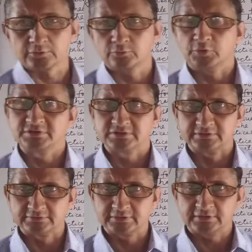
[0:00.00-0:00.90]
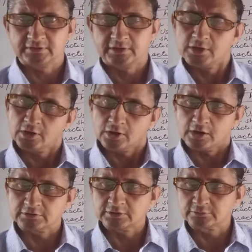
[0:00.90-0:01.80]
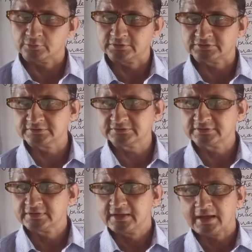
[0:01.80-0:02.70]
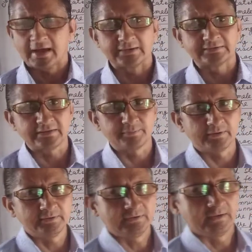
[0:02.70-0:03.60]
questions, other questions, are given